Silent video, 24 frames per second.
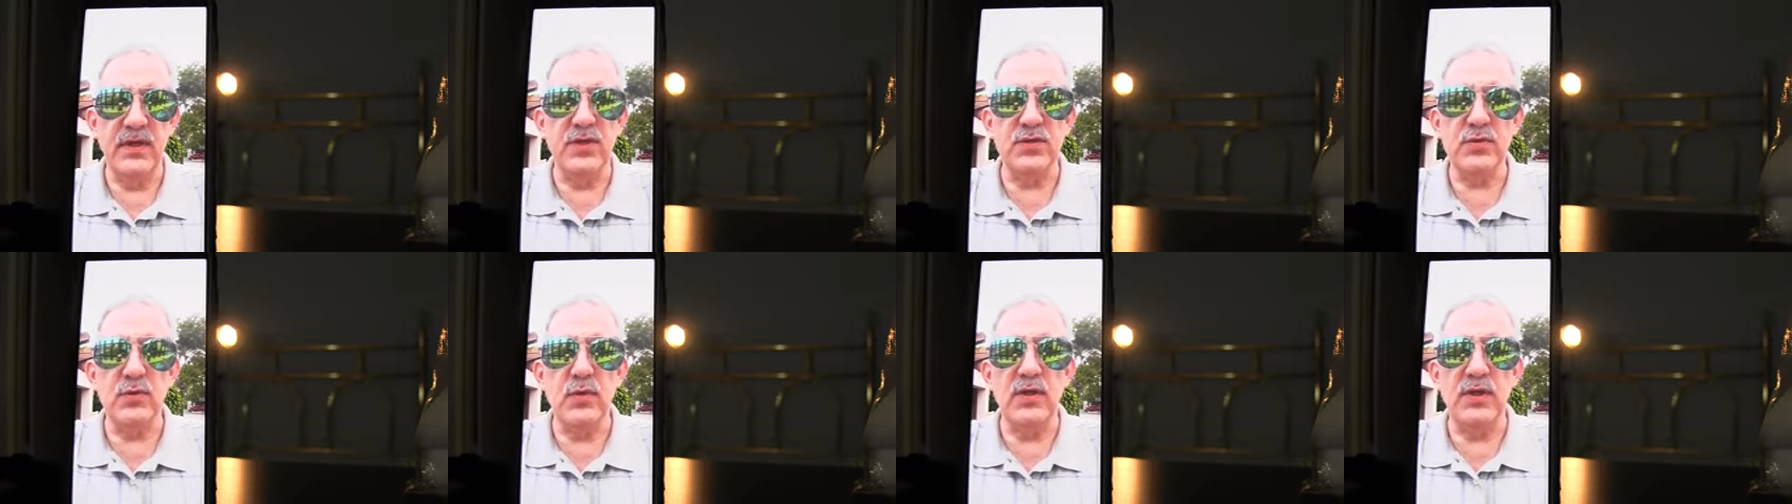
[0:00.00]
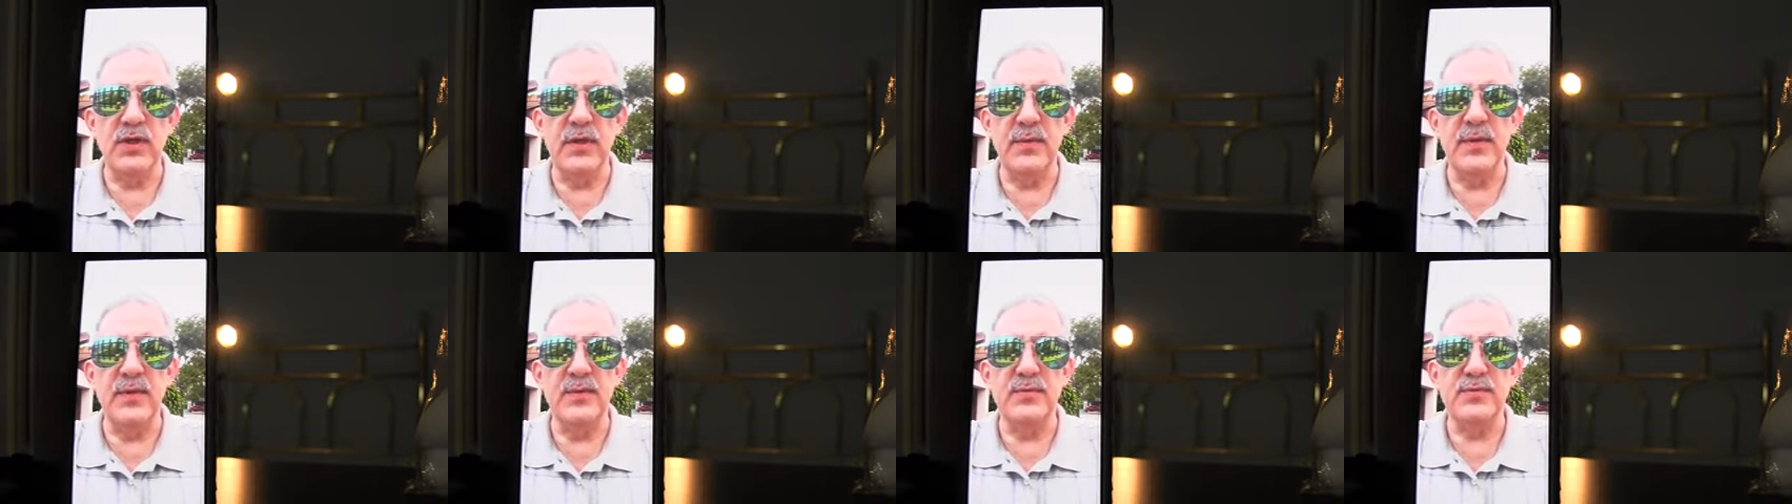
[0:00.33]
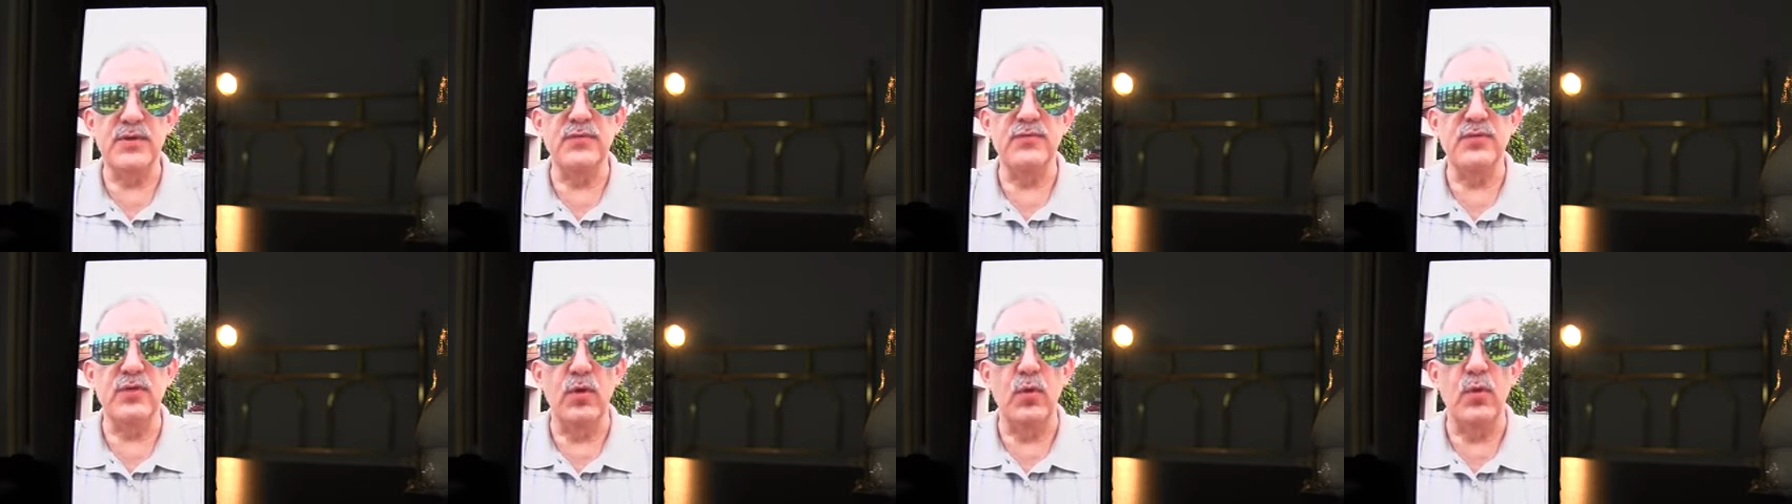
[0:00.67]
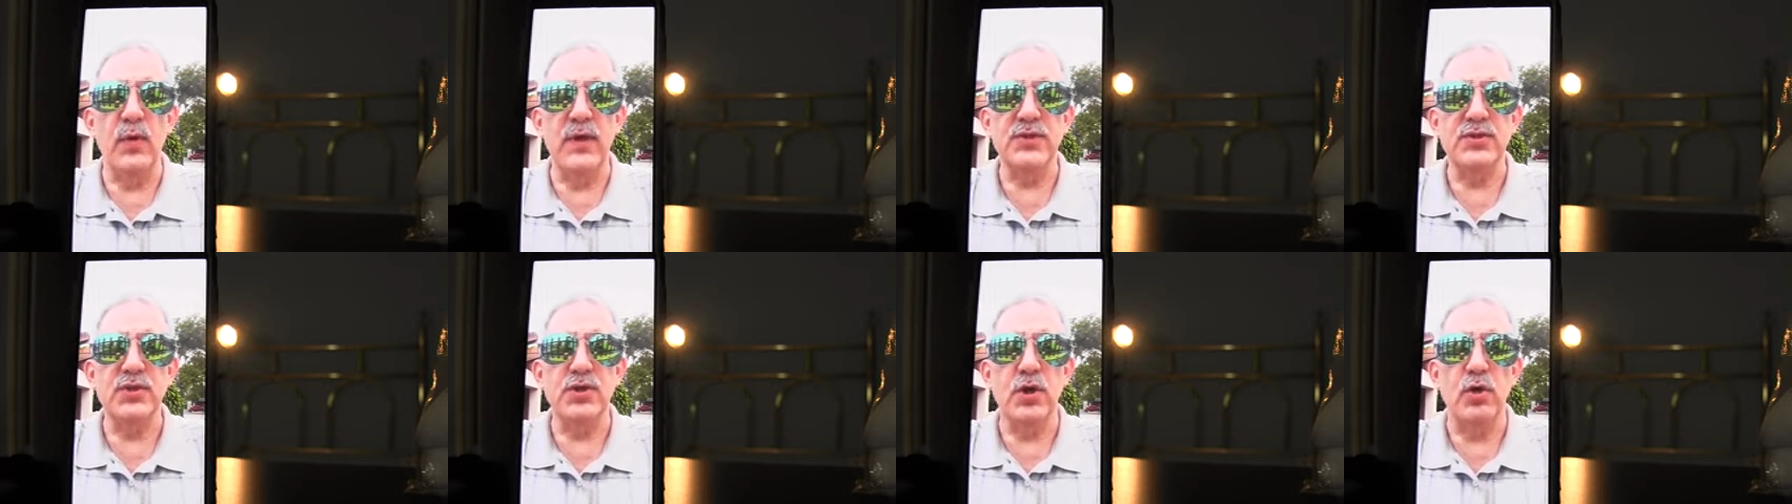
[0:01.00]
to limit himself to the West
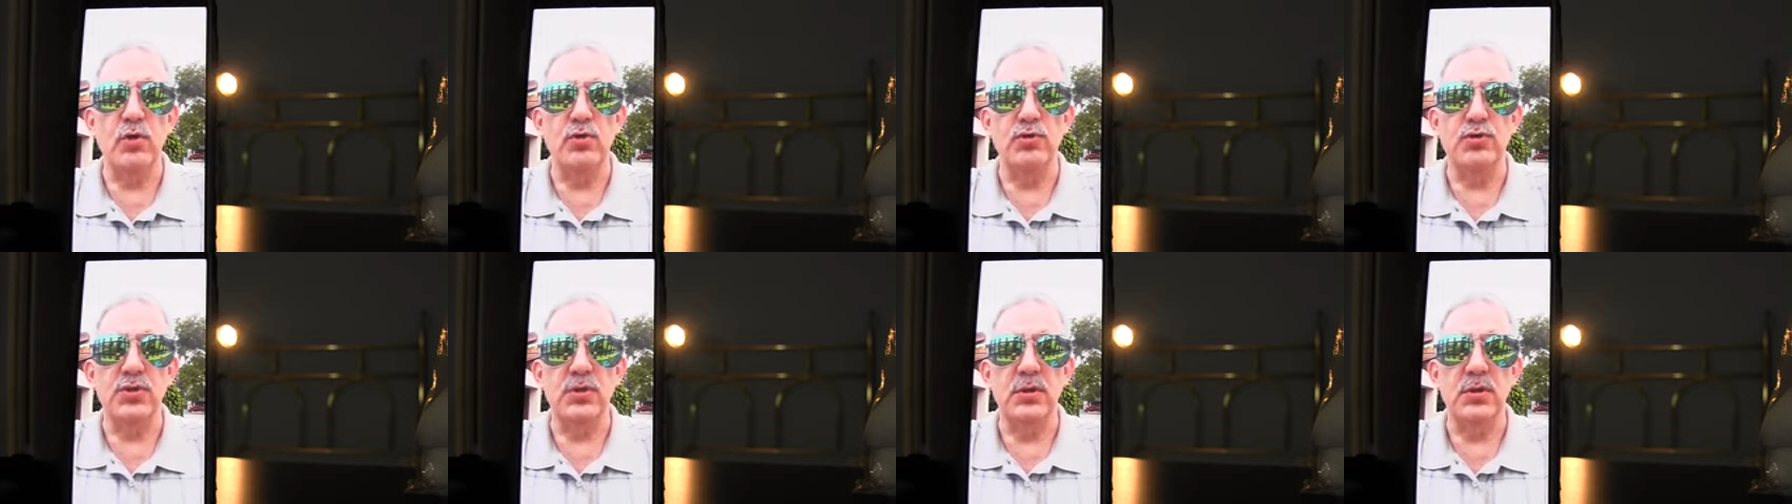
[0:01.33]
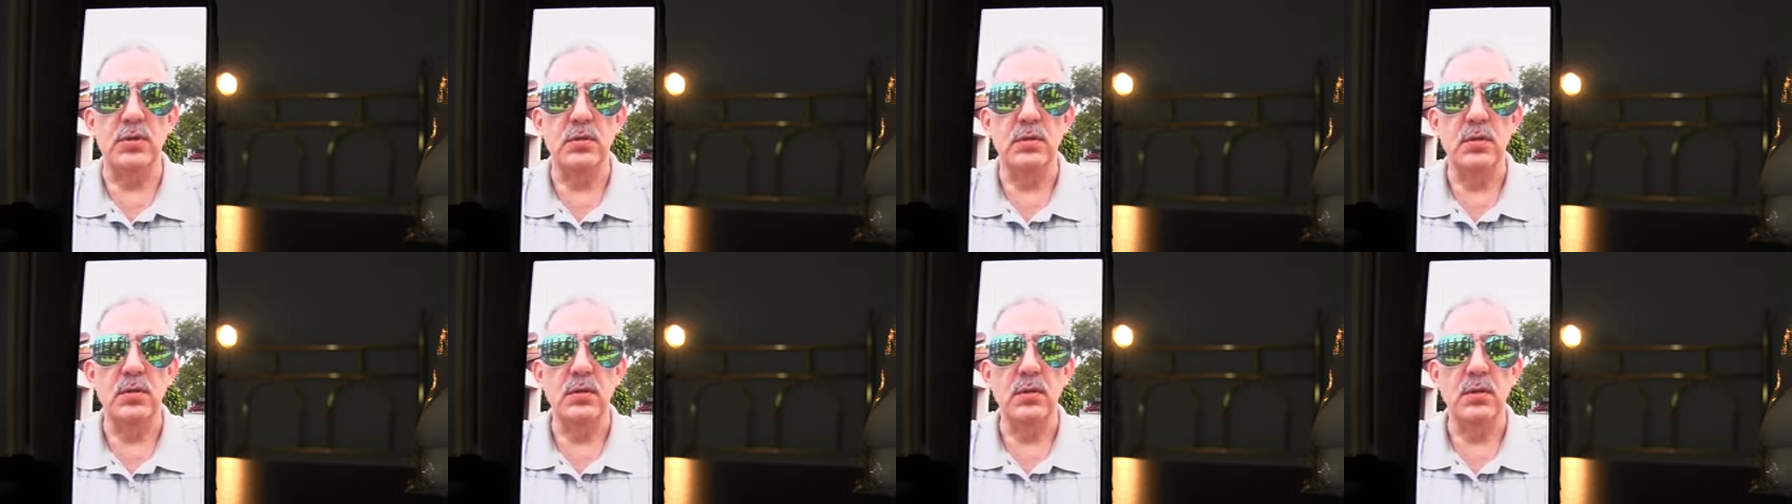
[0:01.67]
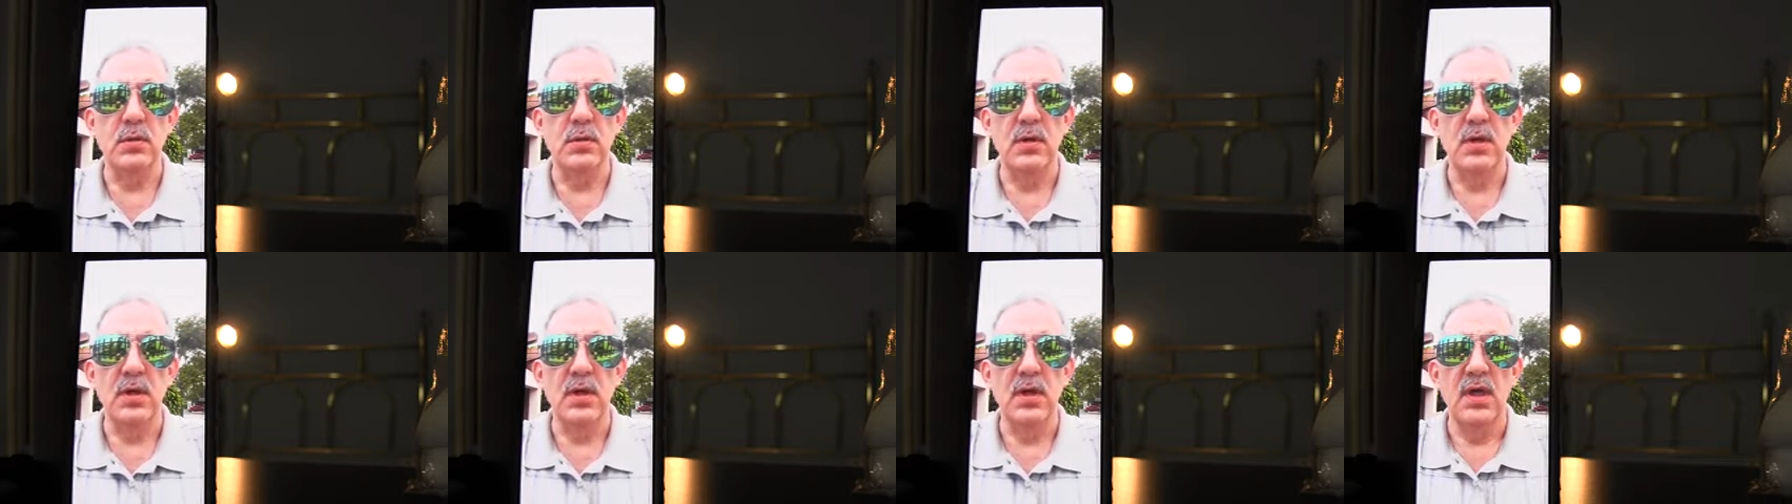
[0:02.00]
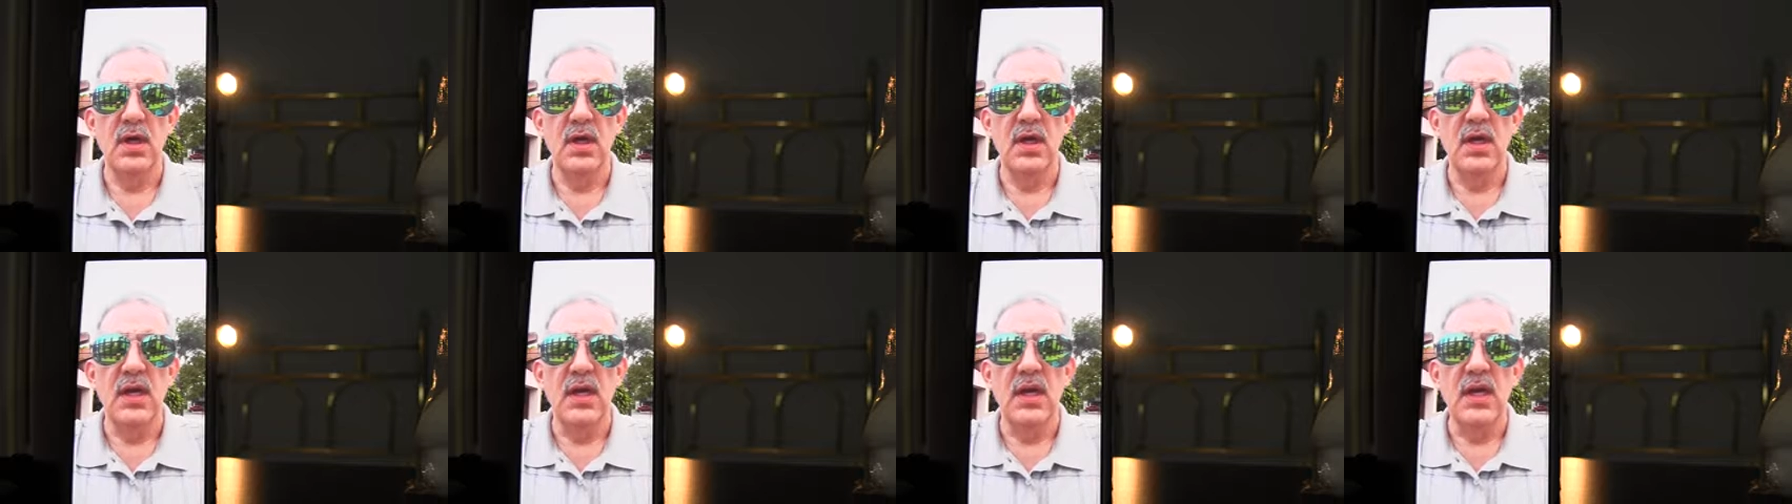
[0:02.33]
Coast.
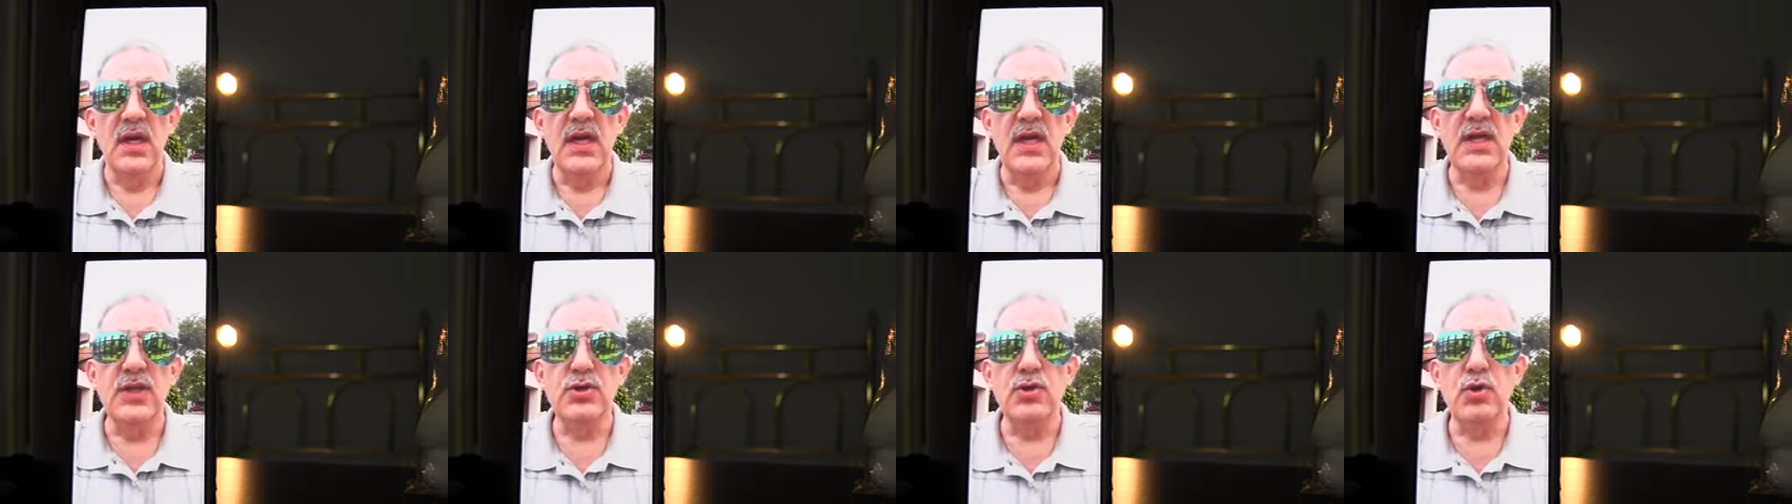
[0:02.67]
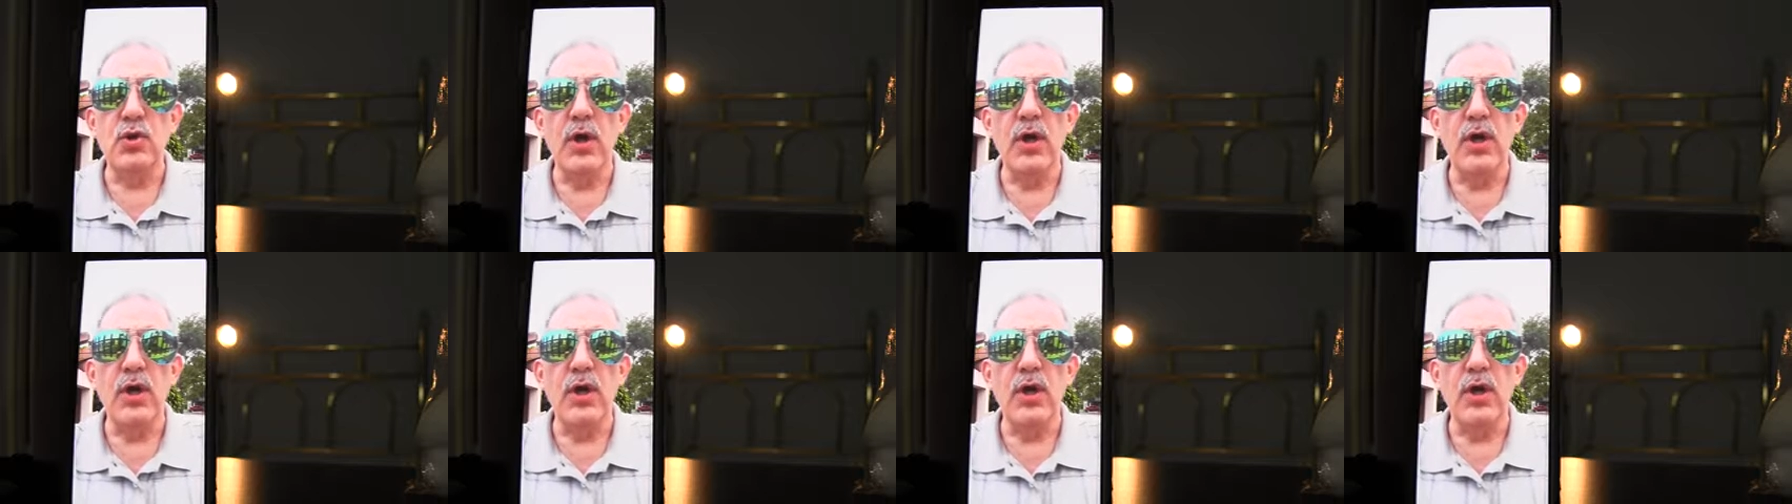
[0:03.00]
He's going